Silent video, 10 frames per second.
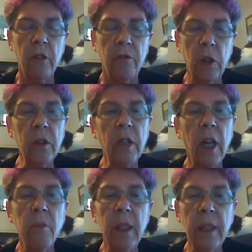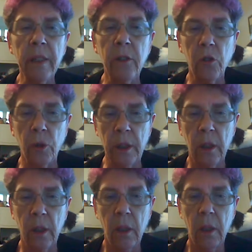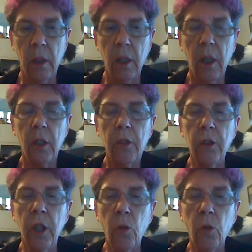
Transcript: being was that for the first time in history,